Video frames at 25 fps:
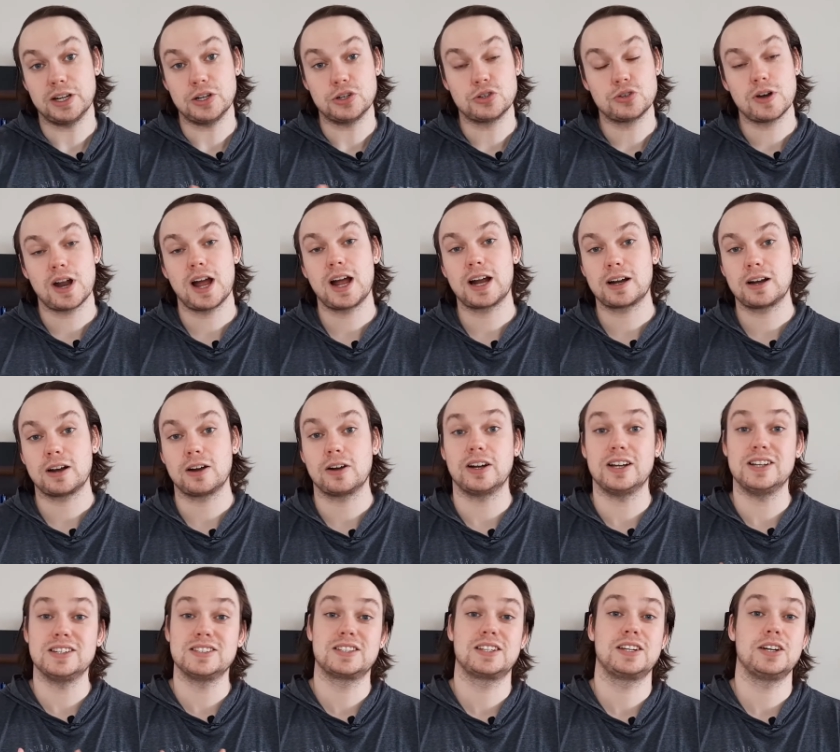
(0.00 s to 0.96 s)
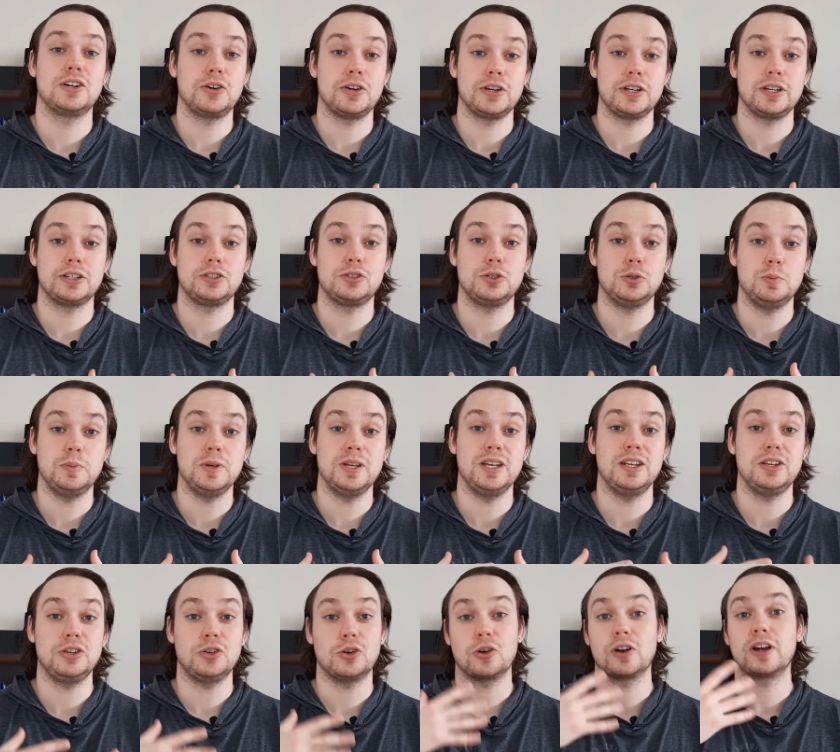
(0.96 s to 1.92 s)
tracker is going to
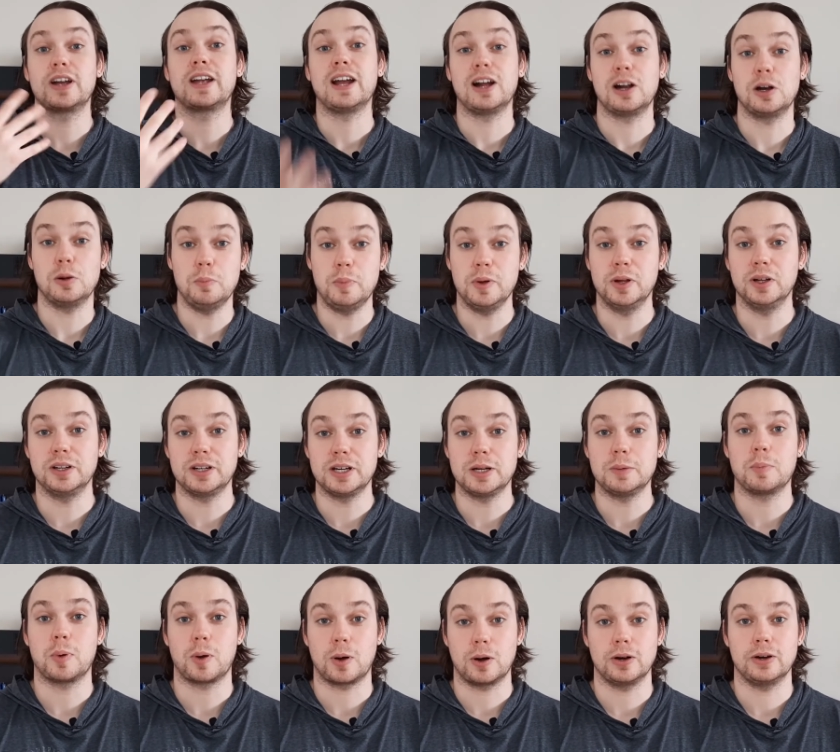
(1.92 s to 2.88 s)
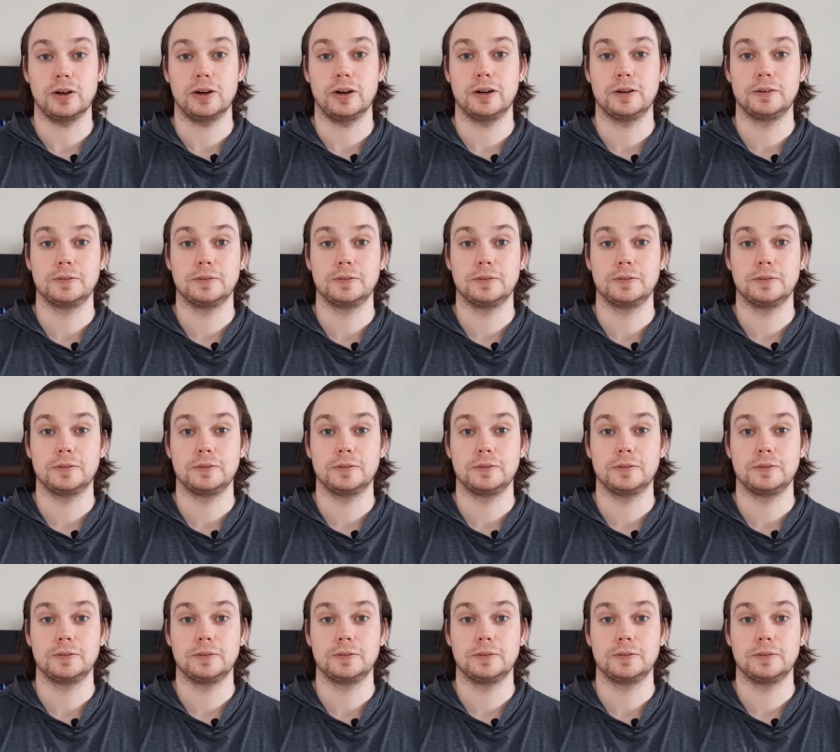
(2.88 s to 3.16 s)
be your accountability partner.